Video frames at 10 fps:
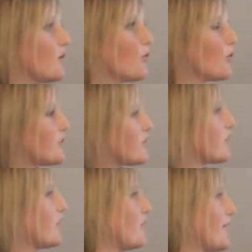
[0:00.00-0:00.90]
Or you
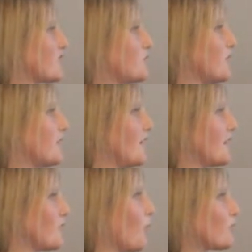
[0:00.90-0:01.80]
could go back to
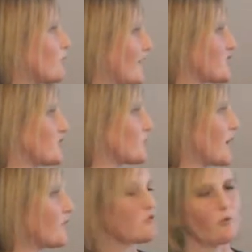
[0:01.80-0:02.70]
an old-fashioned
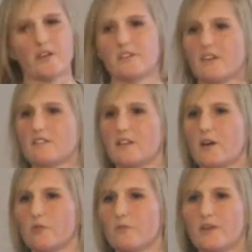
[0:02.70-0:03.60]
way of storing things, and
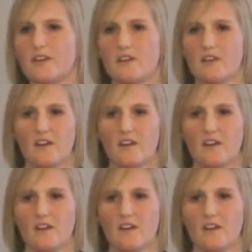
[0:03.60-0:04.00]
that would be